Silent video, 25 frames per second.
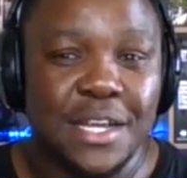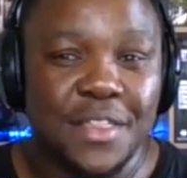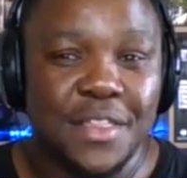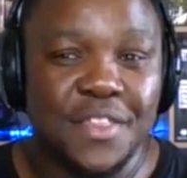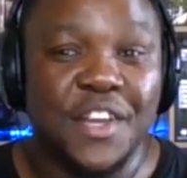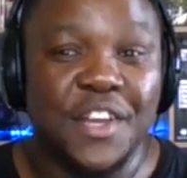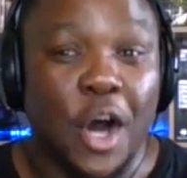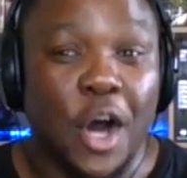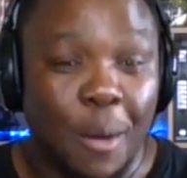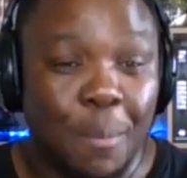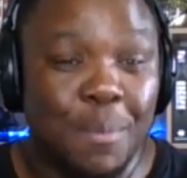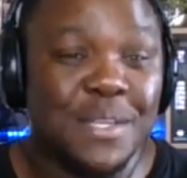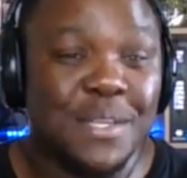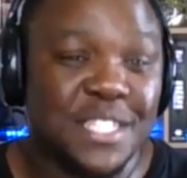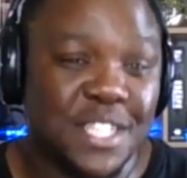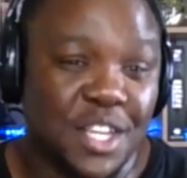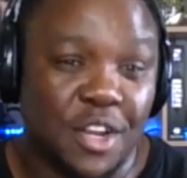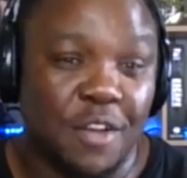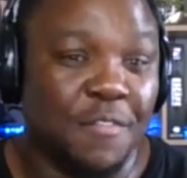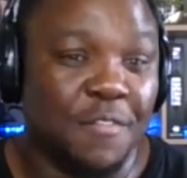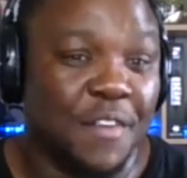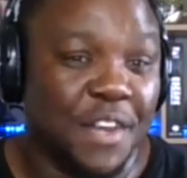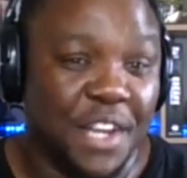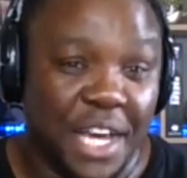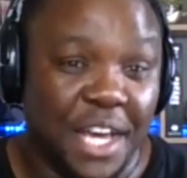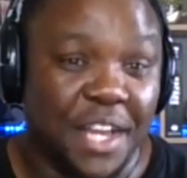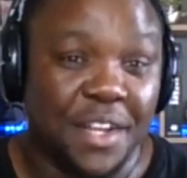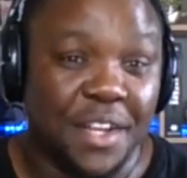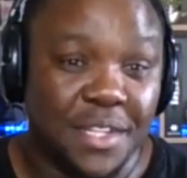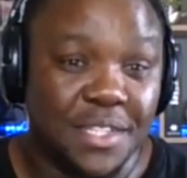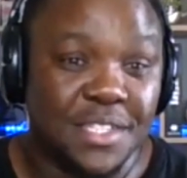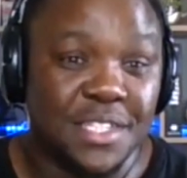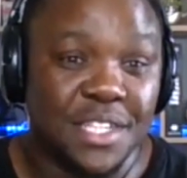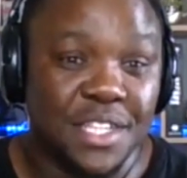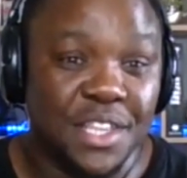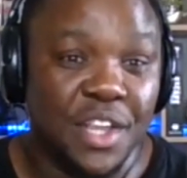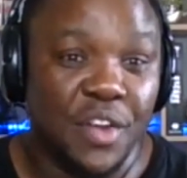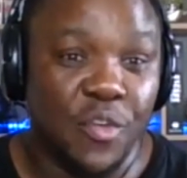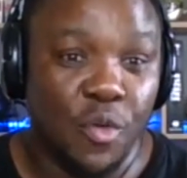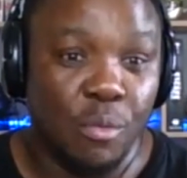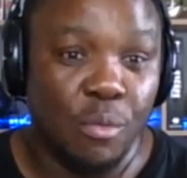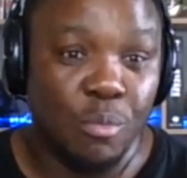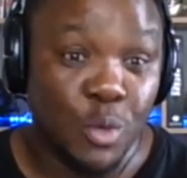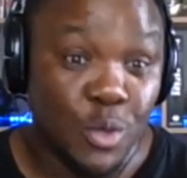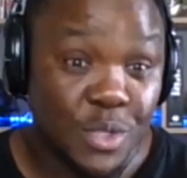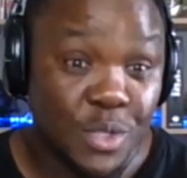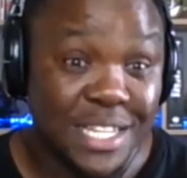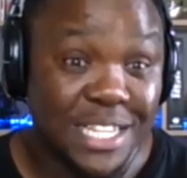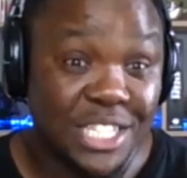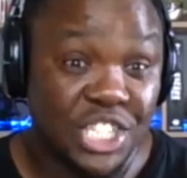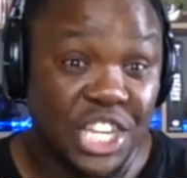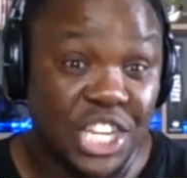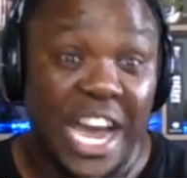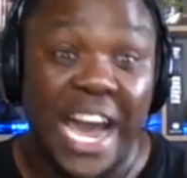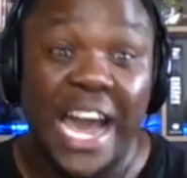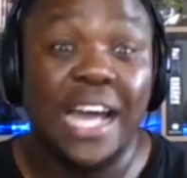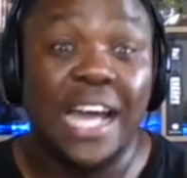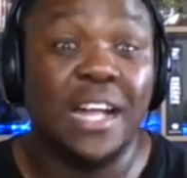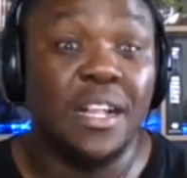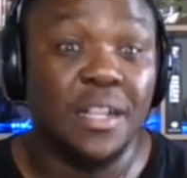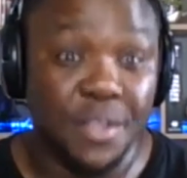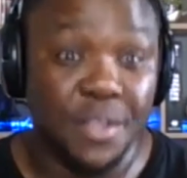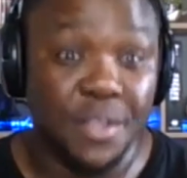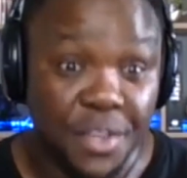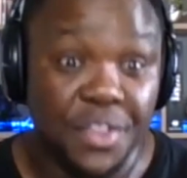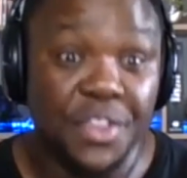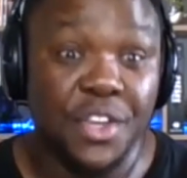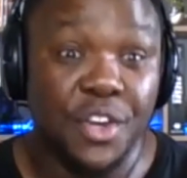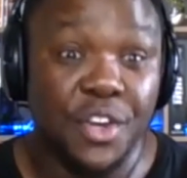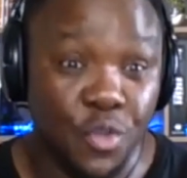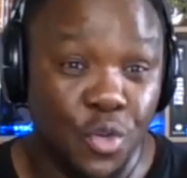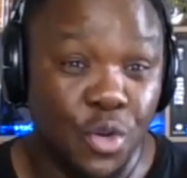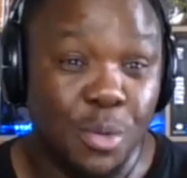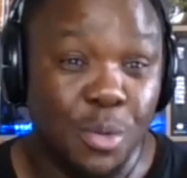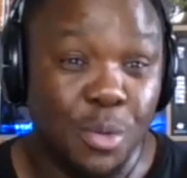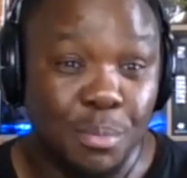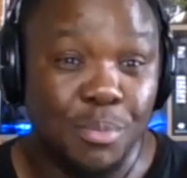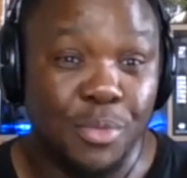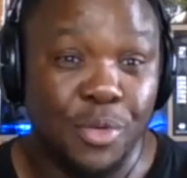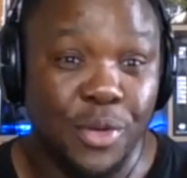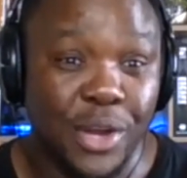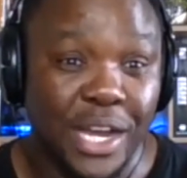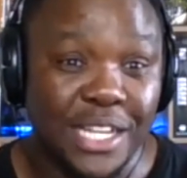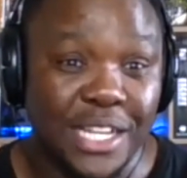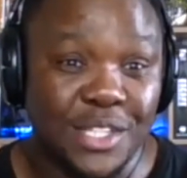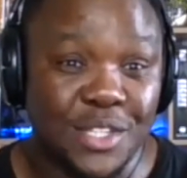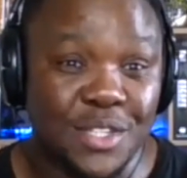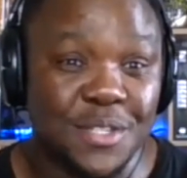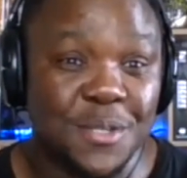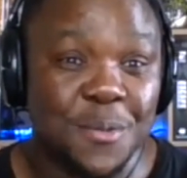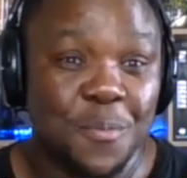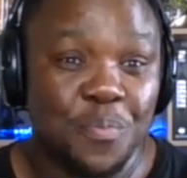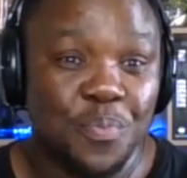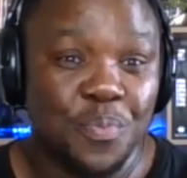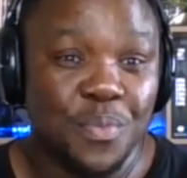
the opposite of an adult in the room, who's the child in the room, right?